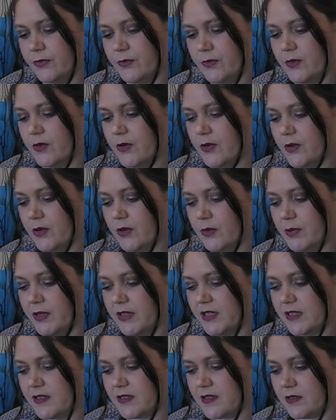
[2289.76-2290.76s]
Oh, but
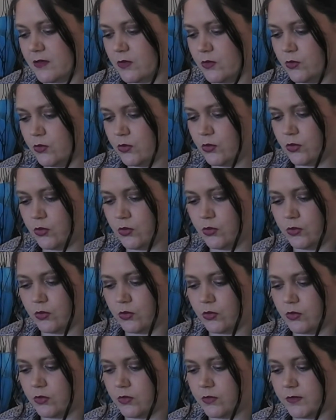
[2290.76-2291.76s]
there's...
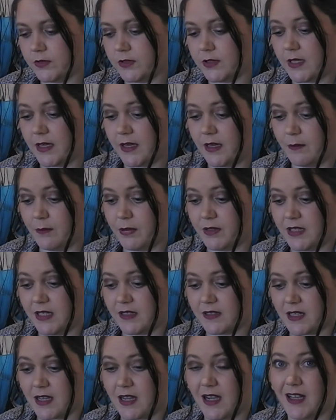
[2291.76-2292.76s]
ooh, yeah, but
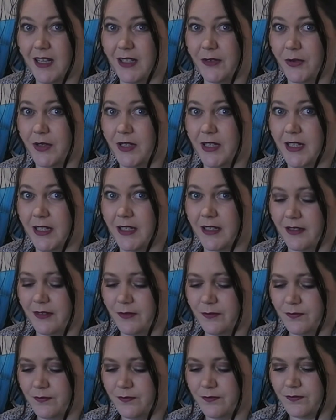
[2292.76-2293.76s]
there's a colour in here.
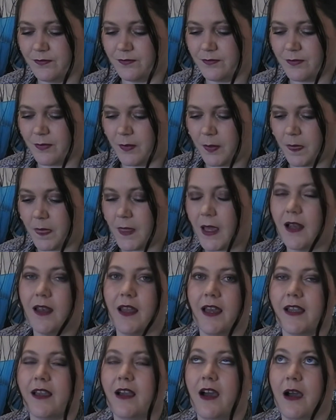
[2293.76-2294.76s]

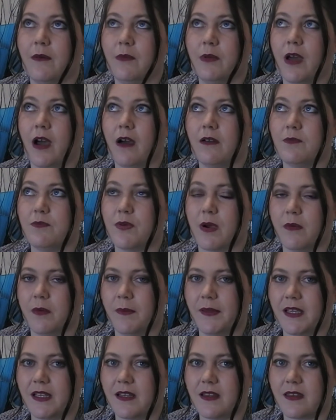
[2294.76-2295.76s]
Like, I would
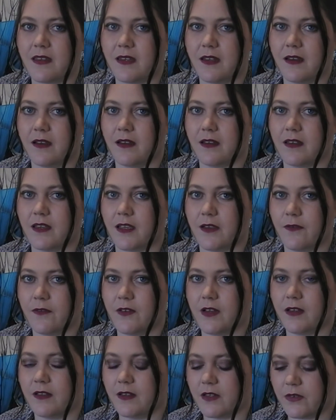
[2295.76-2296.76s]
probably consider
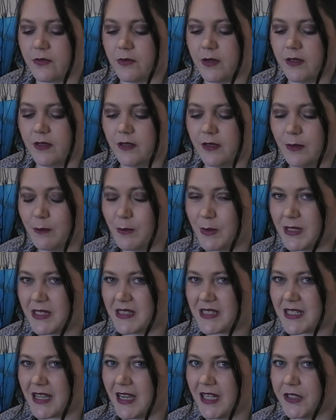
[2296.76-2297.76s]
gifting this one, but
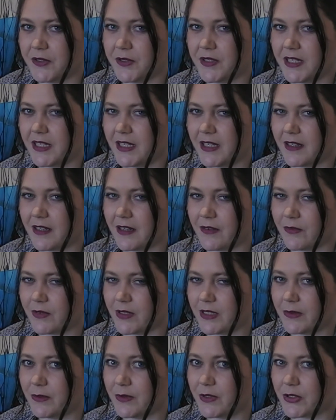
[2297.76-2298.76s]
there's a colour in here that I
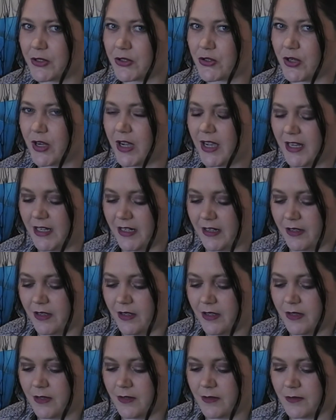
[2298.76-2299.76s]
really want to try, and
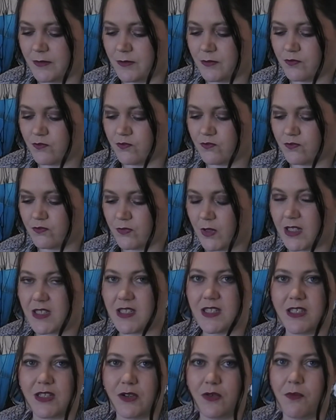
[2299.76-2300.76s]
I
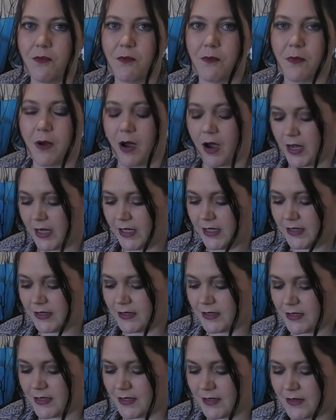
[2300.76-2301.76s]
still
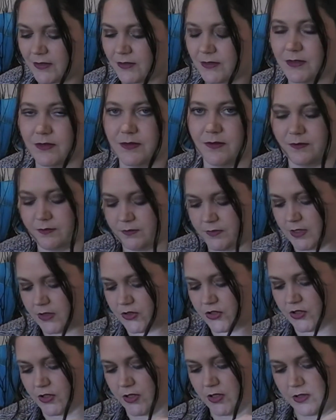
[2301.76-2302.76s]
might. Oh, I'll
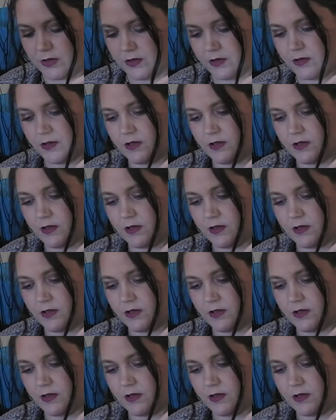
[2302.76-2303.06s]
show you.